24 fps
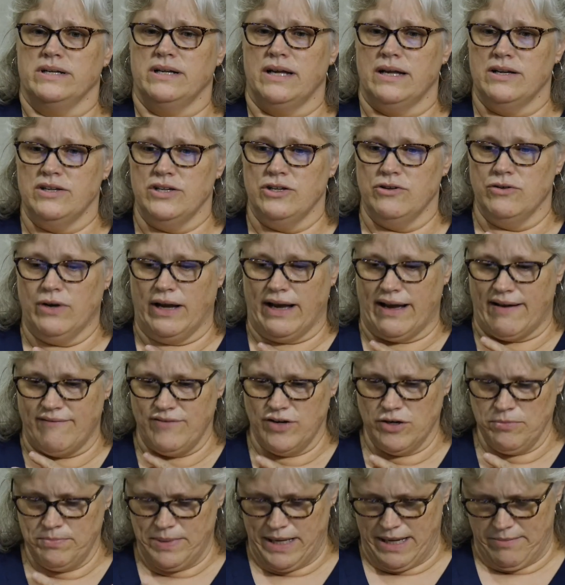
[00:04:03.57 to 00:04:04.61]
and you have
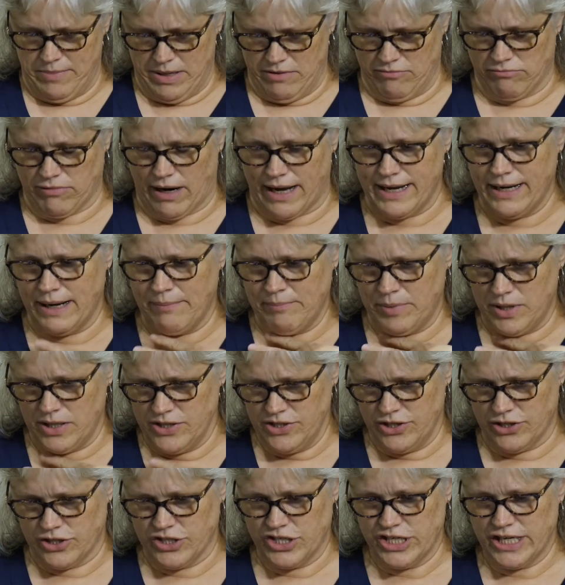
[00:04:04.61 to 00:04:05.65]
your baby right up on
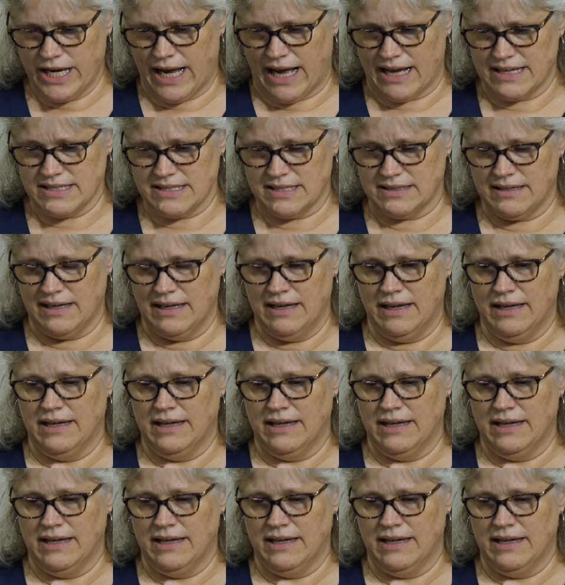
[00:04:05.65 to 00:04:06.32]
your chest